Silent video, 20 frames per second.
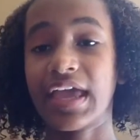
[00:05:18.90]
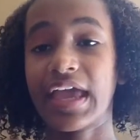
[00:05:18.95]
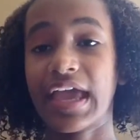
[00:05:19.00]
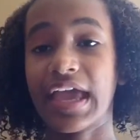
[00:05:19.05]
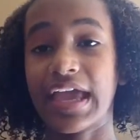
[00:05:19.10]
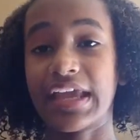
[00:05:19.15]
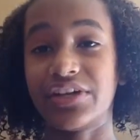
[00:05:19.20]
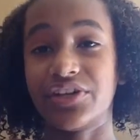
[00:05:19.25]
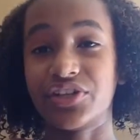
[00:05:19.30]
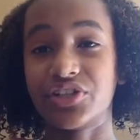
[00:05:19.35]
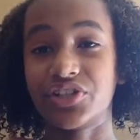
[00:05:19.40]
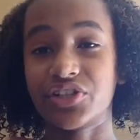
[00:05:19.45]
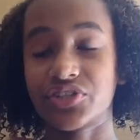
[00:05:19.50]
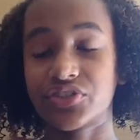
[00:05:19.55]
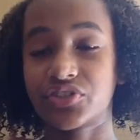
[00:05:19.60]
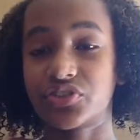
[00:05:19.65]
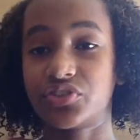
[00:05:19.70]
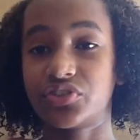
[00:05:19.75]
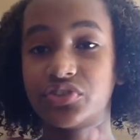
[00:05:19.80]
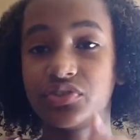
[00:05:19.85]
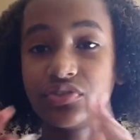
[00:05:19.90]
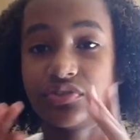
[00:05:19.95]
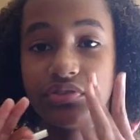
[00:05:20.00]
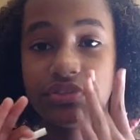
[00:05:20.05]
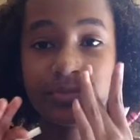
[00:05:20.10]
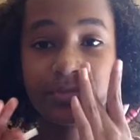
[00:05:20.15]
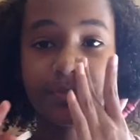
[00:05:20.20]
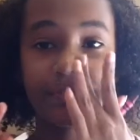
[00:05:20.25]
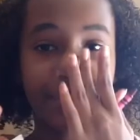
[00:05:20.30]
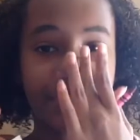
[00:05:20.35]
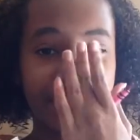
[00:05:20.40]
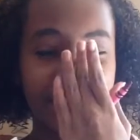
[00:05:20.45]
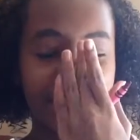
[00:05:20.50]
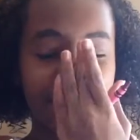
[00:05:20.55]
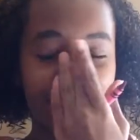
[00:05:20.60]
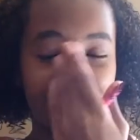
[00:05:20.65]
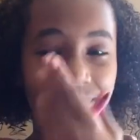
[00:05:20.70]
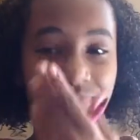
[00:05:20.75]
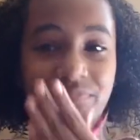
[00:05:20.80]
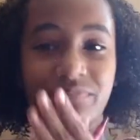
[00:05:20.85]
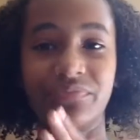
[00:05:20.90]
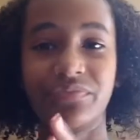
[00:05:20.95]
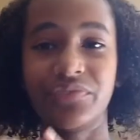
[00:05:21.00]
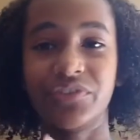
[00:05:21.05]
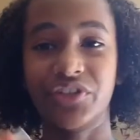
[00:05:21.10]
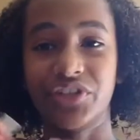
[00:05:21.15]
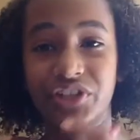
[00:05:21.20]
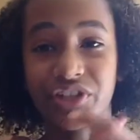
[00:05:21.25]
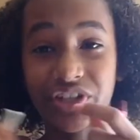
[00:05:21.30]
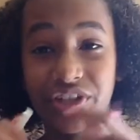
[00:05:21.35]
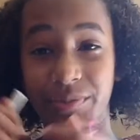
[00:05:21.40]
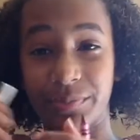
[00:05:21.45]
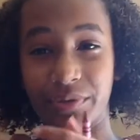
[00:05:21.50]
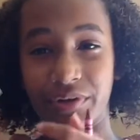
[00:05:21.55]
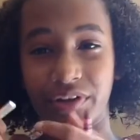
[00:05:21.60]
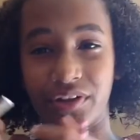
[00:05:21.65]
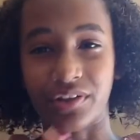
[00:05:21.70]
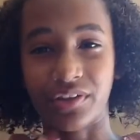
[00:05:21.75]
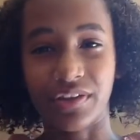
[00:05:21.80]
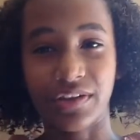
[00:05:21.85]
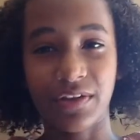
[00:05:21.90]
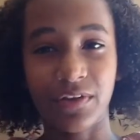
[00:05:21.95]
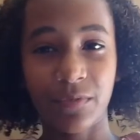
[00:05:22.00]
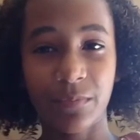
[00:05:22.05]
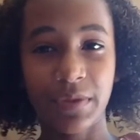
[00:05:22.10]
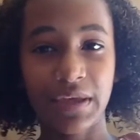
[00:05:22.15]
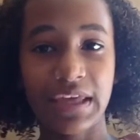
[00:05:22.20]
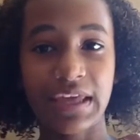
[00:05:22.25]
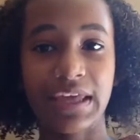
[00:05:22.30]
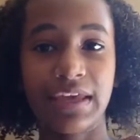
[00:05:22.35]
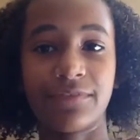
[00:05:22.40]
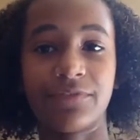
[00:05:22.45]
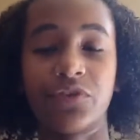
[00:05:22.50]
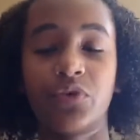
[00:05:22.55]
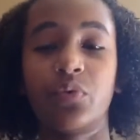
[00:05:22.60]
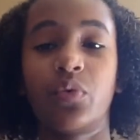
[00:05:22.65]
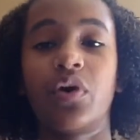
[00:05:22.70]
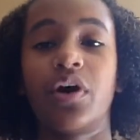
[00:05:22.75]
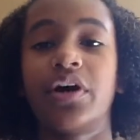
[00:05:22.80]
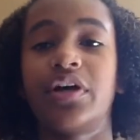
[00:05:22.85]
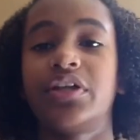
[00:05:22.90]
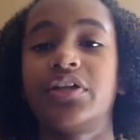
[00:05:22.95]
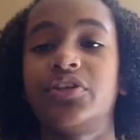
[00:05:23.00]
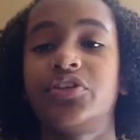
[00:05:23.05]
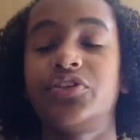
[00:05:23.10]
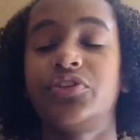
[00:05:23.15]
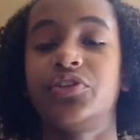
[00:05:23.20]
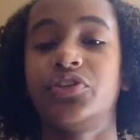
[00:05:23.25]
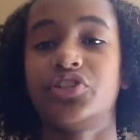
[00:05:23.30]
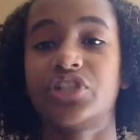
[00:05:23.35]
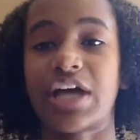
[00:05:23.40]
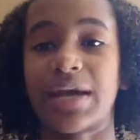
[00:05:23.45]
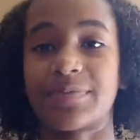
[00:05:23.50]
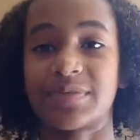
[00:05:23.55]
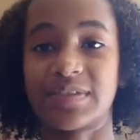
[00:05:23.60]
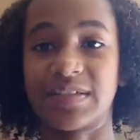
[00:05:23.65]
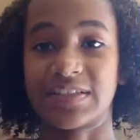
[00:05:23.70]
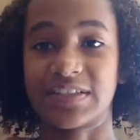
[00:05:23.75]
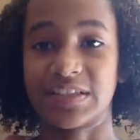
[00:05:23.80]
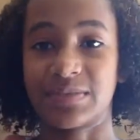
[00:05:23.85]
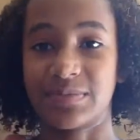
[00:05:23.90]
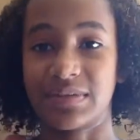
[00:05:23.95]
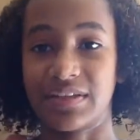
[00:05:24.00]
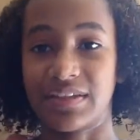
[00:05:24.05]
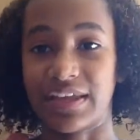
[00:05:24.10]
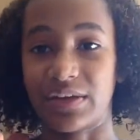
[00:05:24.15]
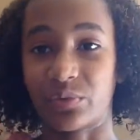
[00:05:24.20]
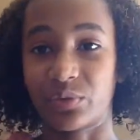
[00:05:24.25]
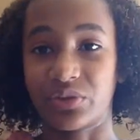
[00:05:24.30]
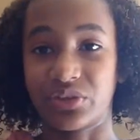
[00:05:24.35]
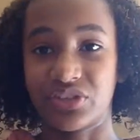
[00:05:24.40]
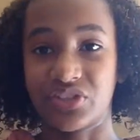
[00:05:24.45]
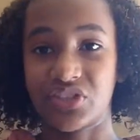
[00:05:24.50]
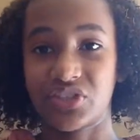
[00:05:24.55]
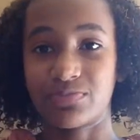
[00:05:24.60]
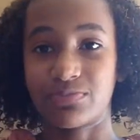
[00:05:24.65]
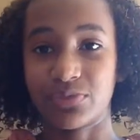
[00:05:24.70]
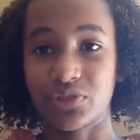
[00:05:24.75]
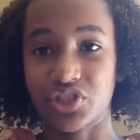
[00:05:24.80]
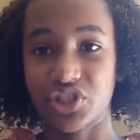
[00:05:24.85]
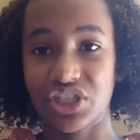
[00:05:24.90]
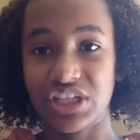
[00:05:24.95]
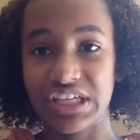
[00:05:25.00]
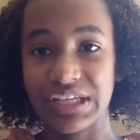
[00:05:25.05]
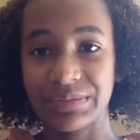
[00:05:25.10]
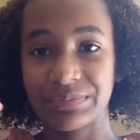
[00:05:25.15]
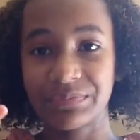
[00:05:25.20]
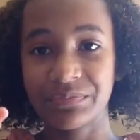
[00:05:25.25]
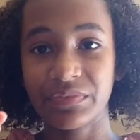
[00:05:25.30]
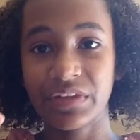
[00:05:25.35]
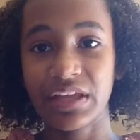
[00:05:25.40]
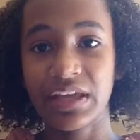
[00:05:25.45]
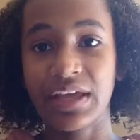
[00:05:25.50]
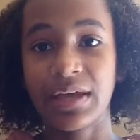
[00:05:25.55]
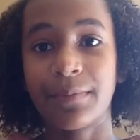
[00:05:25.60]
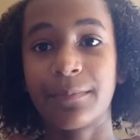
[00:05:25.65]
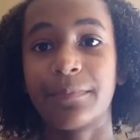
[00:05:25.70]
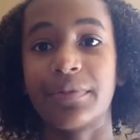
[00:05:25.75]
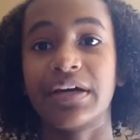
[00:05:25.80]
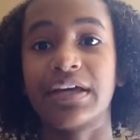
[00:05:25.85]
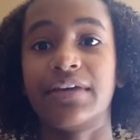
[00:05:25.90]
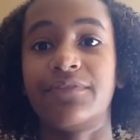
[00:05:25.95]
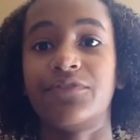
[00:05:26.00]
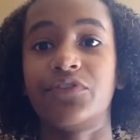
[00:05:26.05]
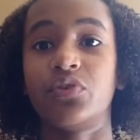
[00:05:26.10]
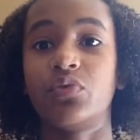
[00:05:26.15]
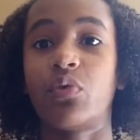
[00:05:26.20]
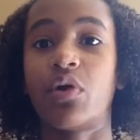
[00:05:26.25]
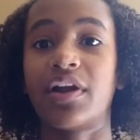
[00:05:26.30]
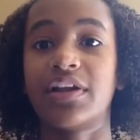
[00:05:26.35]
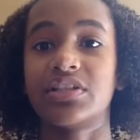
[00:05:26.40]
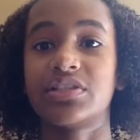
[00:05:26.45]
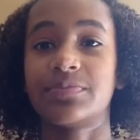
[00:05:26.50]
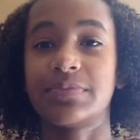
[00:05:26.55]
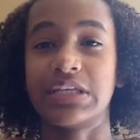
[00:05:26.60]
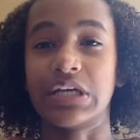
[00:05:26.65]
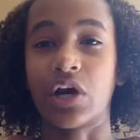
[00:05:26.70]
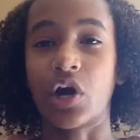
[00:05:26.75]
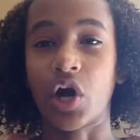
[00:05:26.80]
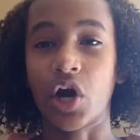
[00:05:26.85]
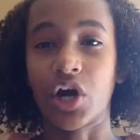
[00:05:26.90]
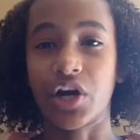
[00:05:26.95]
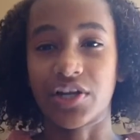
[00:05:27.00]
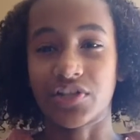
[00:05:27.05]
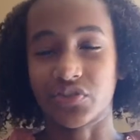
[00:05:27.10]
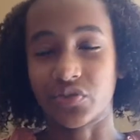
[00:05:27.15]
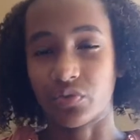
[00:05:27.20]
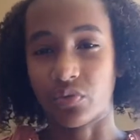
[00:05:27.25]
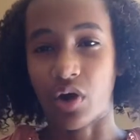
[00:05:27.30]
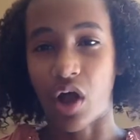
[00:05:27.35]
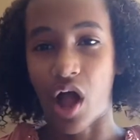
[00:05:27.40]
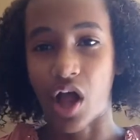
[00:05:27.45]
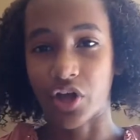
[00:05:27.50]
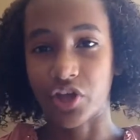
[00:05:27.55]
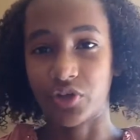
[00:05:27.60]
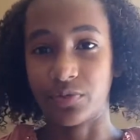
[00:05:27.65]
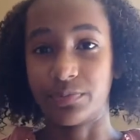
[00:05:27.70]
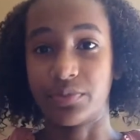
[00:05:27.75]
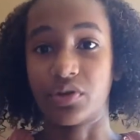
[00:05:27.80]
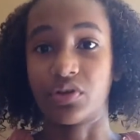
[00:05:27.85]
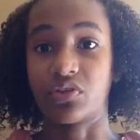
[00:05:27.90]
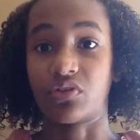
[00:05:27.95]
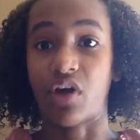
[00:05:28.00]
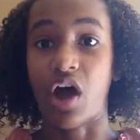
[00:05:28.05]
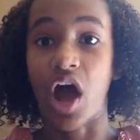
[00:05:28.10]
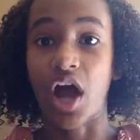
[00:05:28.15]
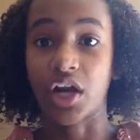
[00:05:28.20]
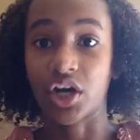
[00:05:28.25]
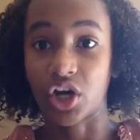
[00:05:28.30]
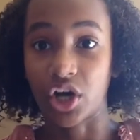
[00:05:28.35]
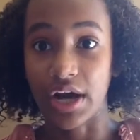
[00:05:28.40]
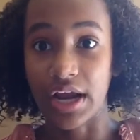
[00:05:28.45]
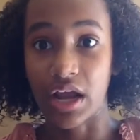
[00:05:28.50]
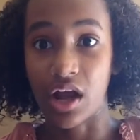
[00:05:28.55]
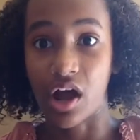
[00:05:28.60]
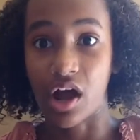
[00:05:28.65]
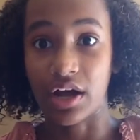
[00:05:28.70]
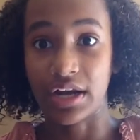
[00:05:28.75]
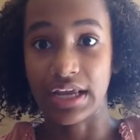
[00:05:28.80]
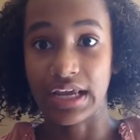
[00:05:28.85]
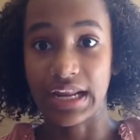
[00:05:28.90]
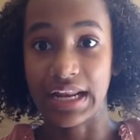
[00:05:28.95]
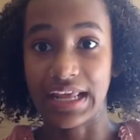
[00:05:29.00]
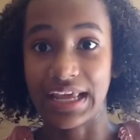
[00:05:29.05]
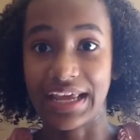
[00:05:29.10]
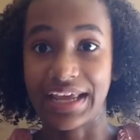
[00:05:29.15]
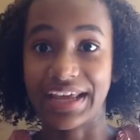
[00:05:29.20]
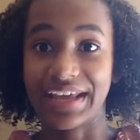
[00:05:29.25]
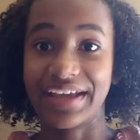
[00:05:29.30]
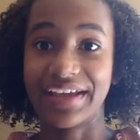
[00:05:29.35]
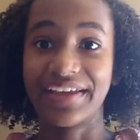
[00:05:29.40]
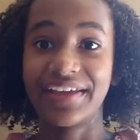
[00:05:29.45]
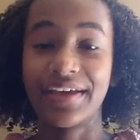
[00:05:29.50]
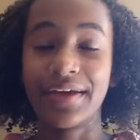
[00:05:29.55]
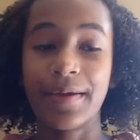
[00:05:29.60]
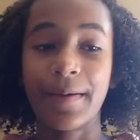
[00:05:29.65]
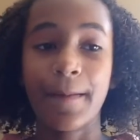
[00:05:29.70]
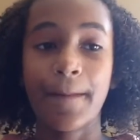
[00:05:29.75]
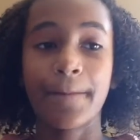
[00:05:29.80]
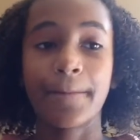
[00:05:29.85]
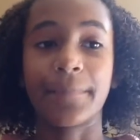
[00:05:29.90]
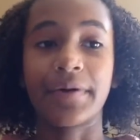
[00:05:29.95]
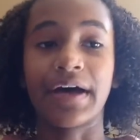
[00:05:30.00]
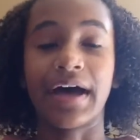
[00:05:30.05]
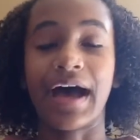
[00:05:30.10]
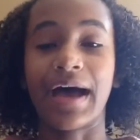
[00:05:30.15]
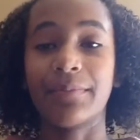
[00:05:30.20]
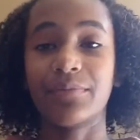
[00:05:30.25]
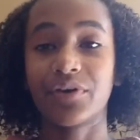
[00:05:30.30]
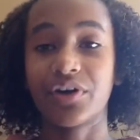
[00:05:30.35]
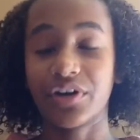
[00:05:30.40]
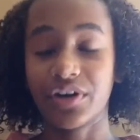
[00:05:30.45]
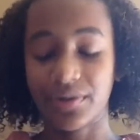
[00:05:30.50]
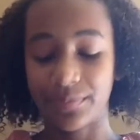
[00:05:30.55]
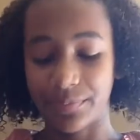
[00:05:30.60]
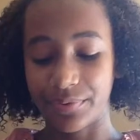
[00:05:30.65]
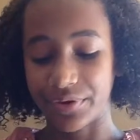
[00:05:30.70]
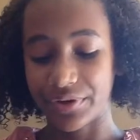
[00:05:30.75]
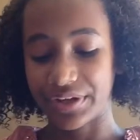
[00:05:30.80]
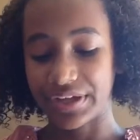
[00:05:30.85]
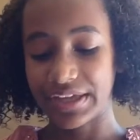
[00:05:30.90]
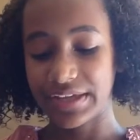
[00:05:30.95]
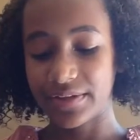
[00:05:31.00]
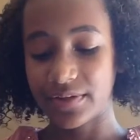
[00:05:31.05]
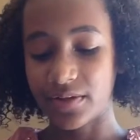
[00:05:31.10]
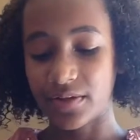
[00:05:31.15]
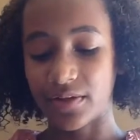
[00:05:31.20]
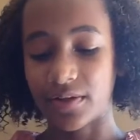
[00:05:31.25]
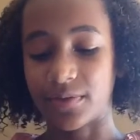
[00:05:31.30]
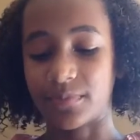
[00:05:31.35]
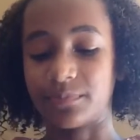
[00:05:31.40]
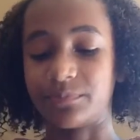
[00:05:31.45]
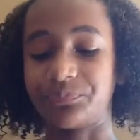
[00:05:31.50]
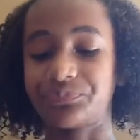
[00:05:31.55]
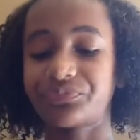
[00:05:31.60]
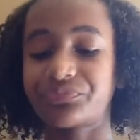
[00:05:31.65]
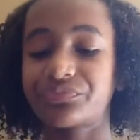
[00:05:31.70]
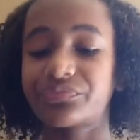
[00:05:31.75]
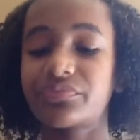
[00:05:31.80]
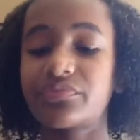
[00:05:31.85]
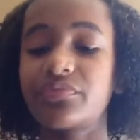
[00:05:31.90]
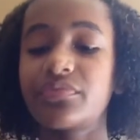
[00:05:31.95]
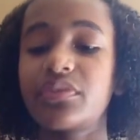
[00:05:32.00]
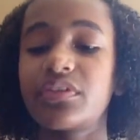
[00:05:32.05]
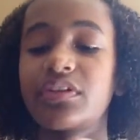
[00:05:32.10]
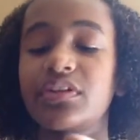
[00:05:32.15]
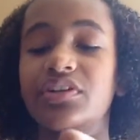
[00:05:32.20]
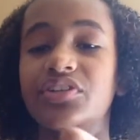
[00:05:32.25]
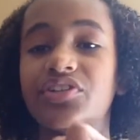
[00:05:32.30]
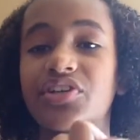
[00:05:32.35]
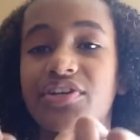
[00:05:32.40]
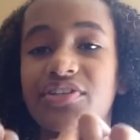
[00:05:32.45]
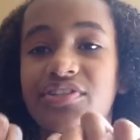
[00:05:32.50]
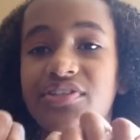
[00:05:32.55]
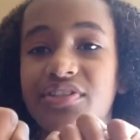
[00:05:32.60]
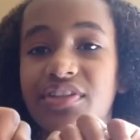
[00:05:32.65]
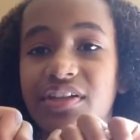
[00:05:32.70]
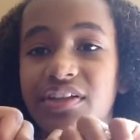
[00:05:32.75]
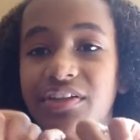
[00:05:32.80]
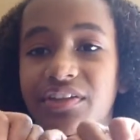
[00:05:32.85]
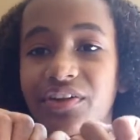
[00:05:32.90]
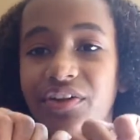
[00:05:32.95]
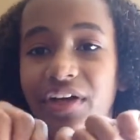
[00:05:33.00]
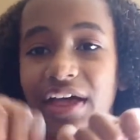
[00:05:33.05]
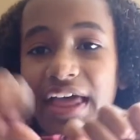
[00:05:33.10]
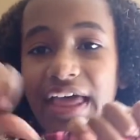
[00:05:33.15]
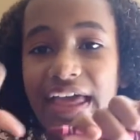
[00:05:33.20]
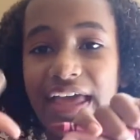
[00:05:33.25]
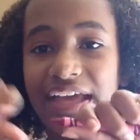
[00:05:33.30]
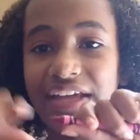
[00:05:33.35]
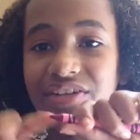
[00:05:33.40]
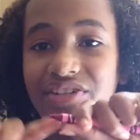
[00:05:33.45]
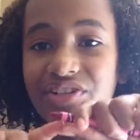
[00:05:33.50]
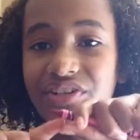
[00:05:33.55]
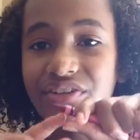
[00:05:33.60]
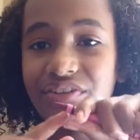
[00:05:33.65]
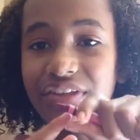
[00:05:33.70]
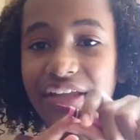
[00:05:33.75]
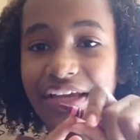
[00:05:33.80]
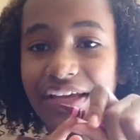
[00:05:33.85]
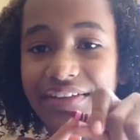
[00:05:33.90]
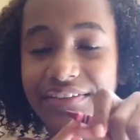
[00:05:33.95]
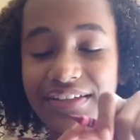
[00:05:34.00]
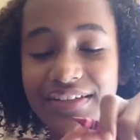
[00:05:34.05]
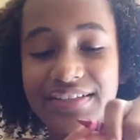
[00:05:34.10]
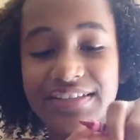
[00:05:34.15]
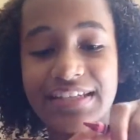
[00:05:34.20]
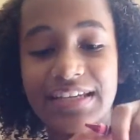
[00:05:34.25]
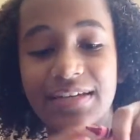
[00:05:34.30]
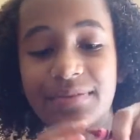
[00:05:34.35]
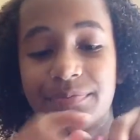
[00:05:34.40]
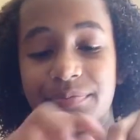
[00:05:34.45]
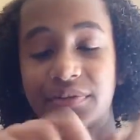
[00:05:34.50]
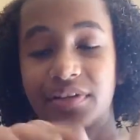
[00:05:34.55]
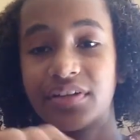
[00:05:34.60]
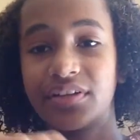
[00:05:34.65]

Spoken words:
And you're going to put a little bit if you want your chapstick to be like really smushy. But if you want it to be hard as a rock, you put a lot of crayon in it. But I'm going to put just the little edge, like the tip,